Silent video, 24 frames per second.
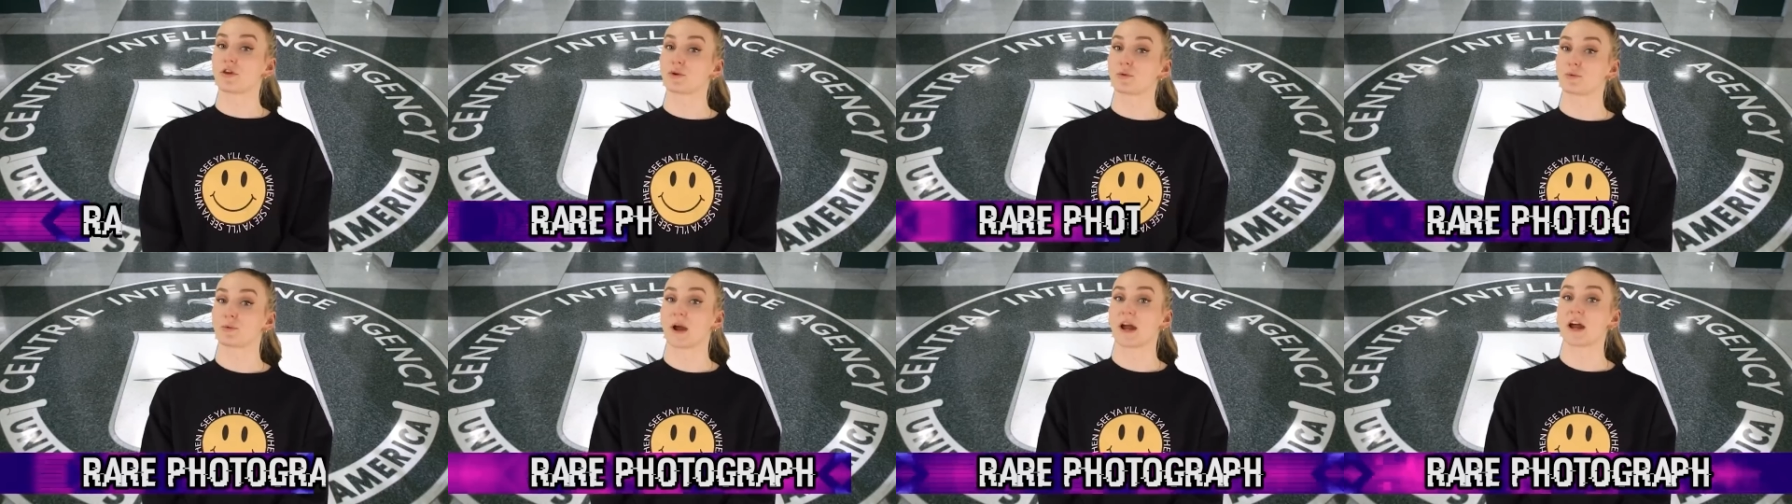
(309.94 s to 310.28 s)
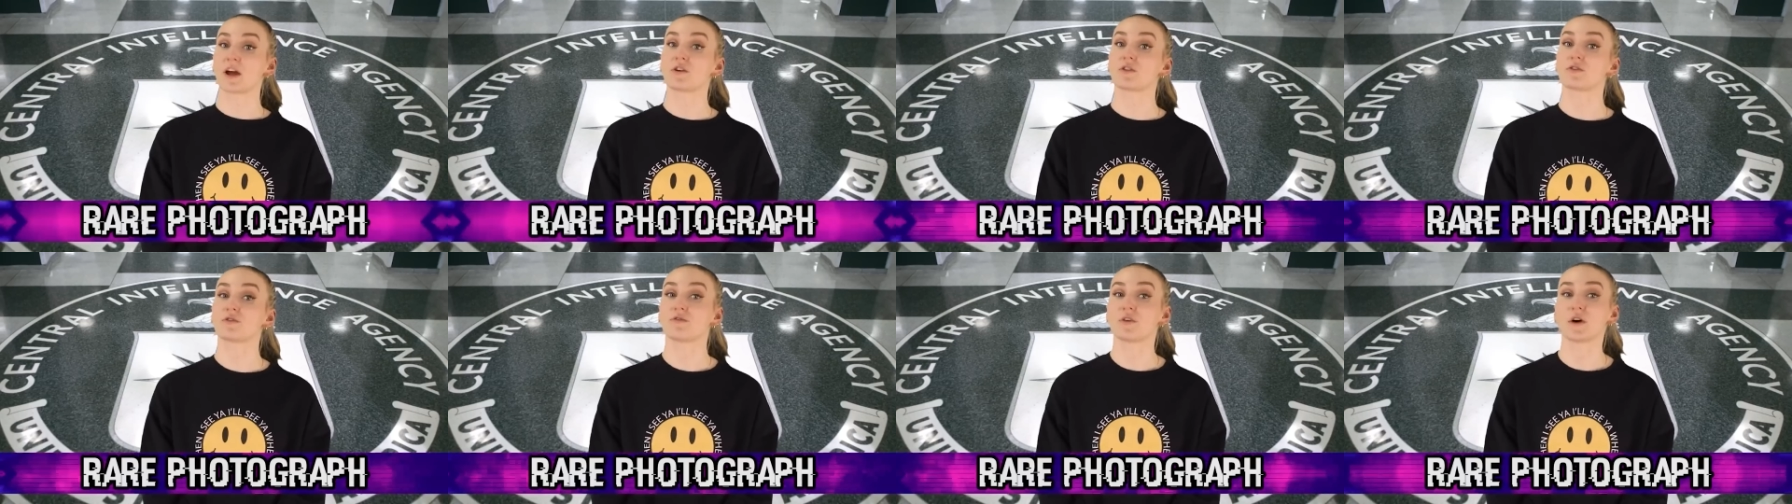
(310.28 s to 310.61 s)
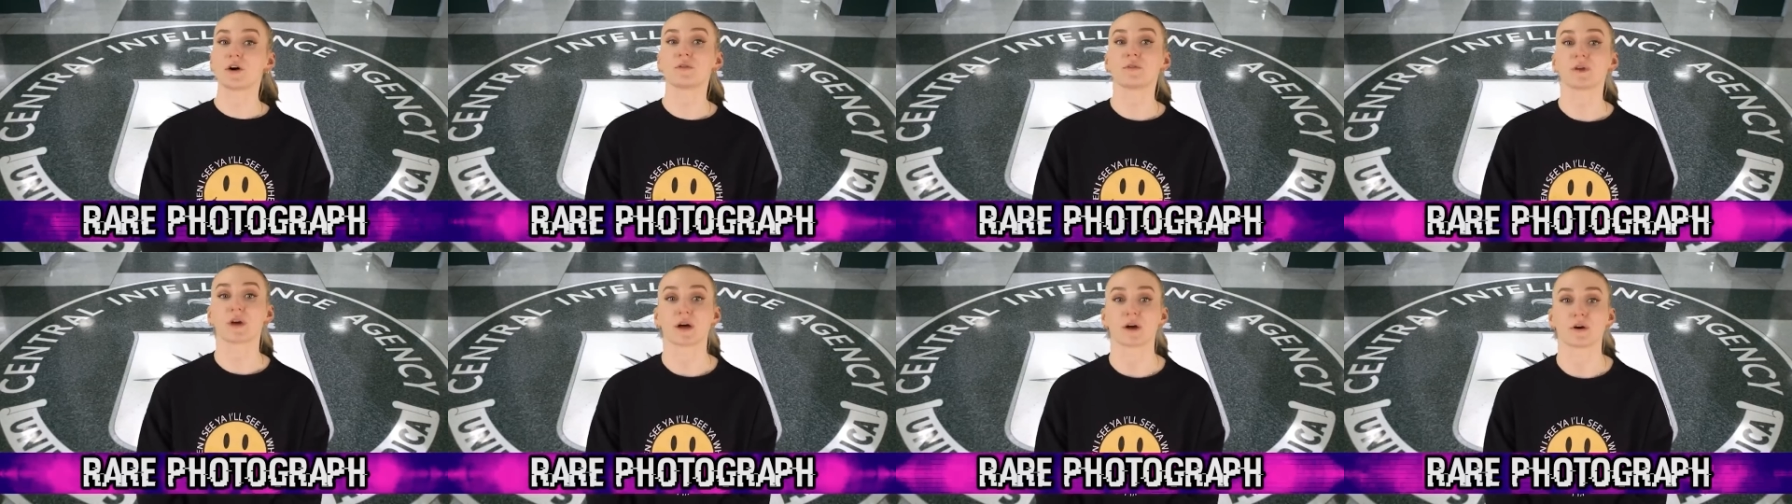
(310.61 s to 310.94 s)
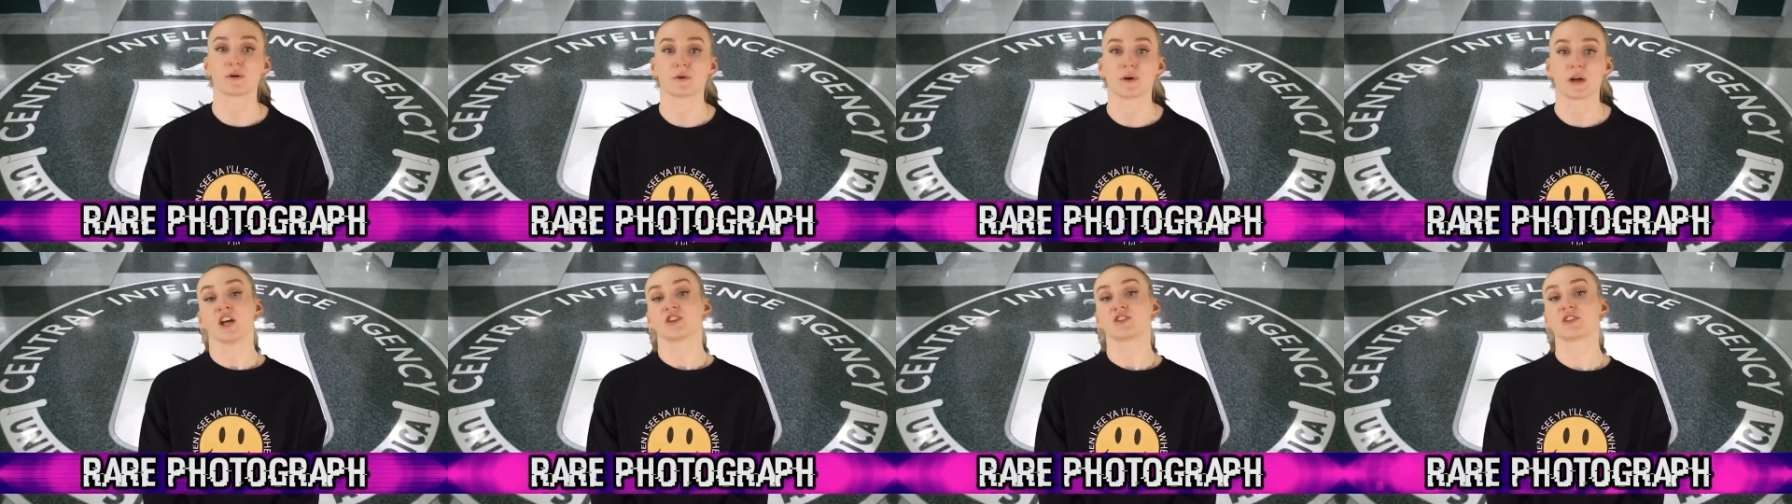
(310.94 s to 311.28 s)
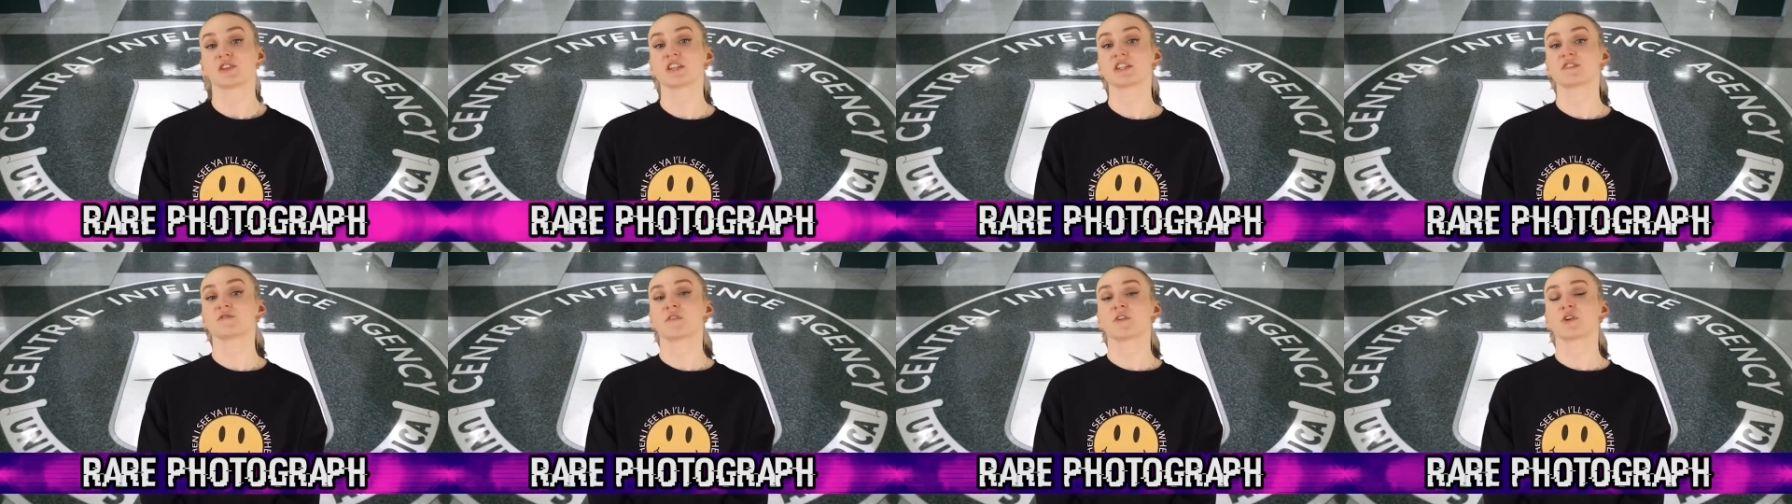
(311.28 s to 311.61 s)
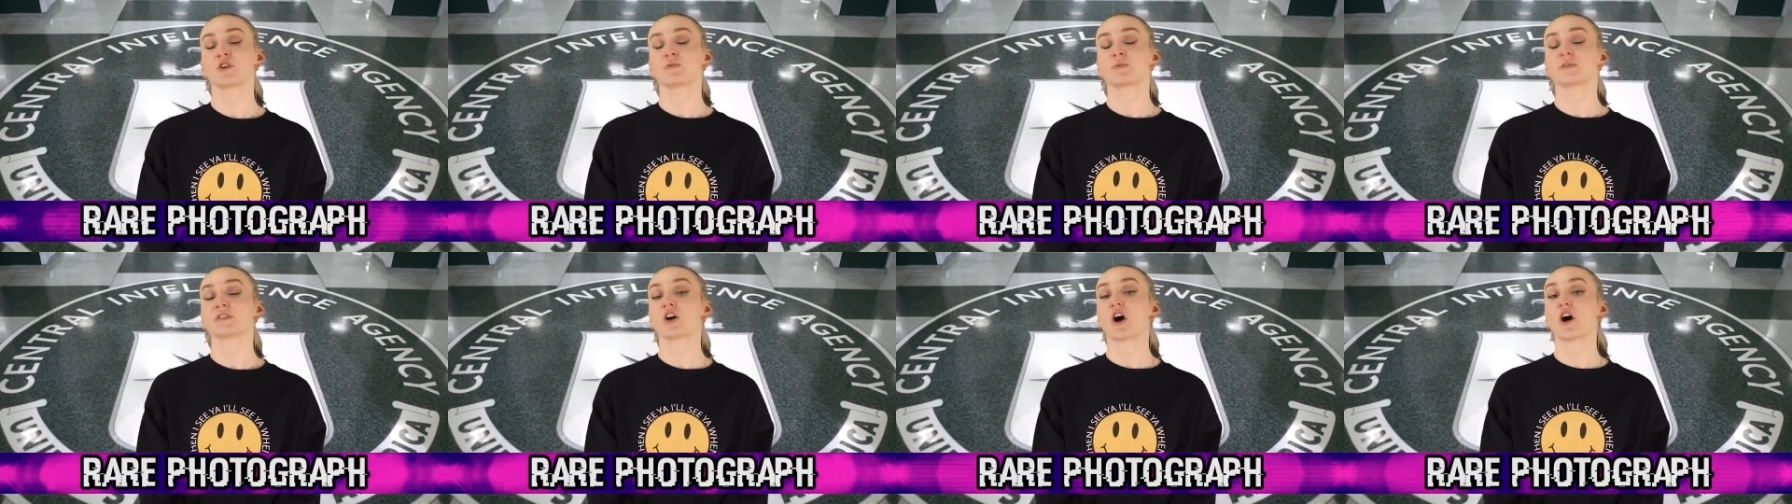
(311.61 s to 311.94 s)
the rare photo. So this
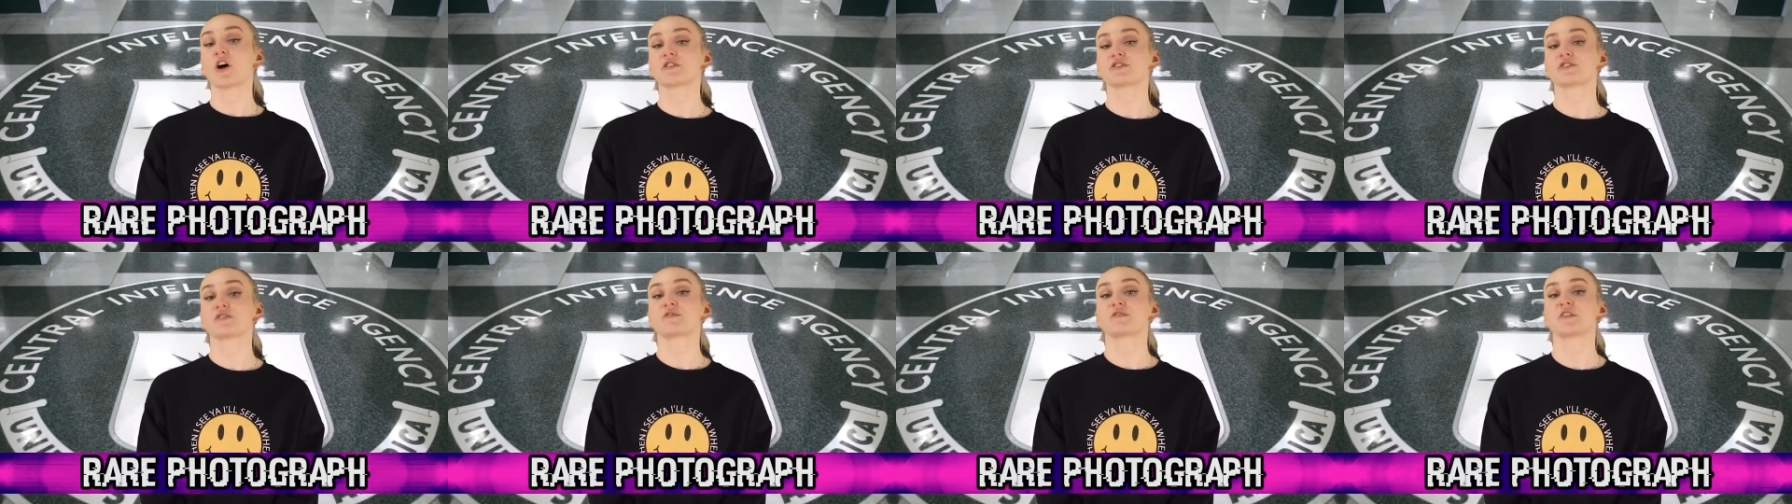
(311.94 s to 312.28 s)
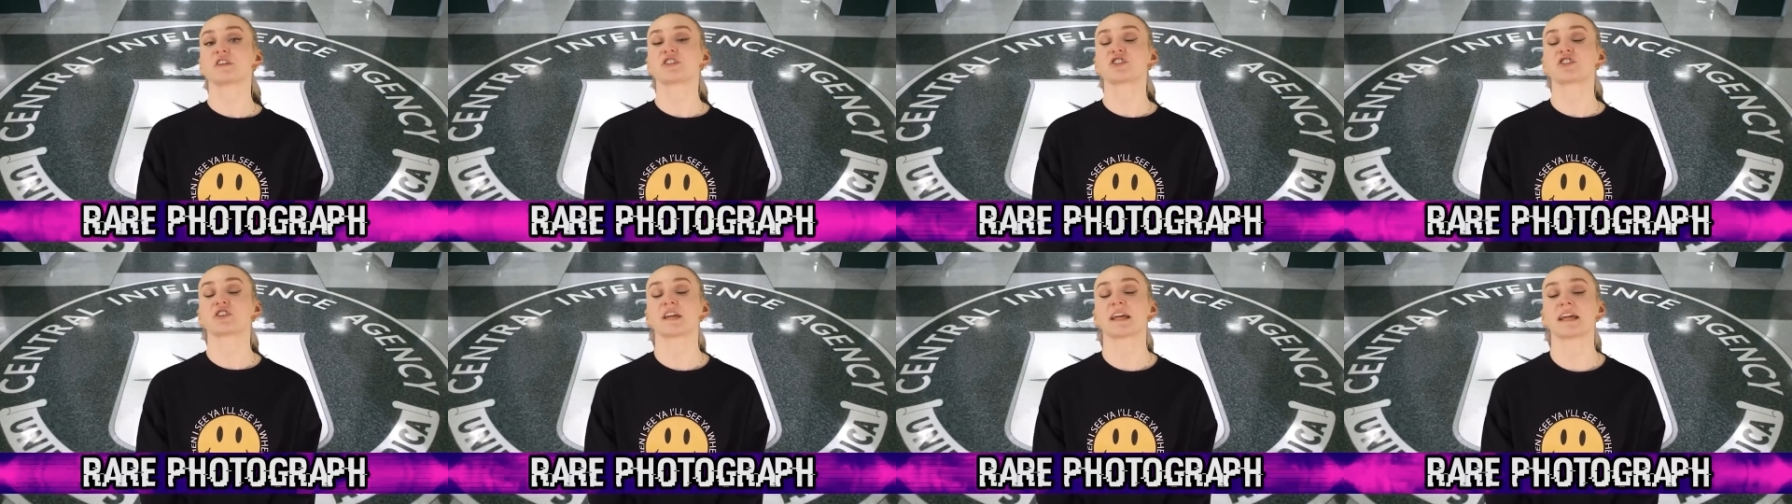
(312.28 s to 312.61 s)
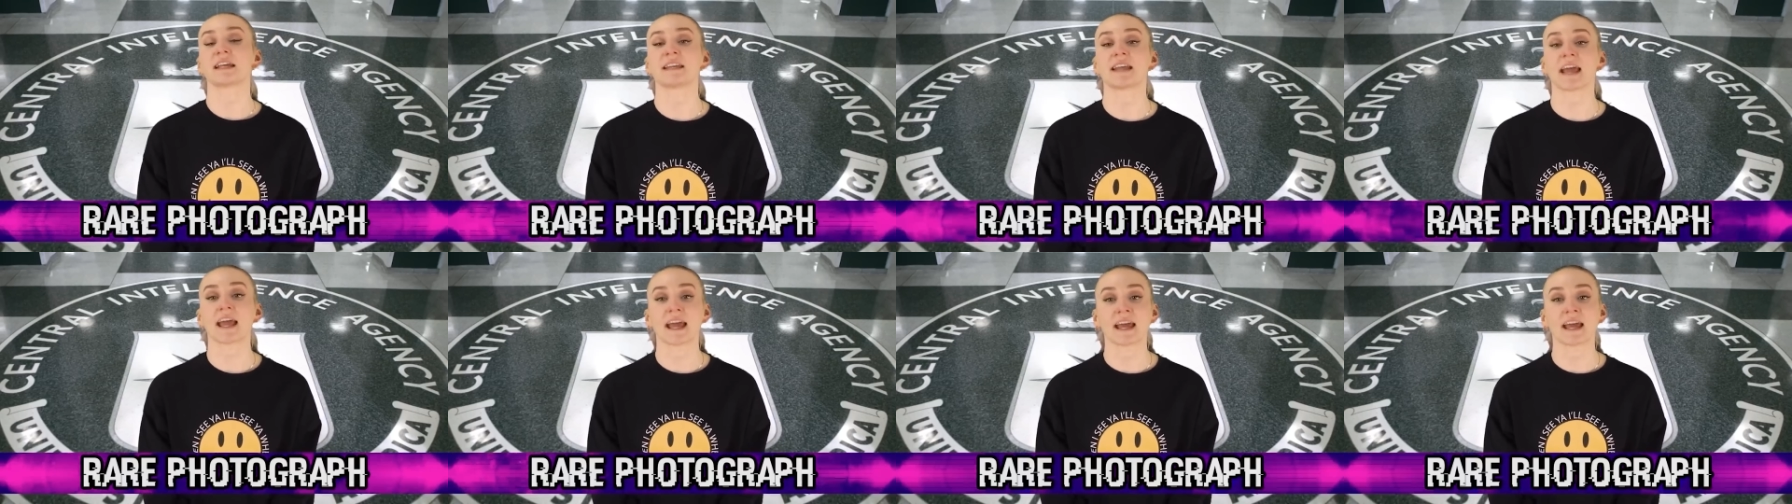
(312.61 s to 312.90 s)
photo was also featured in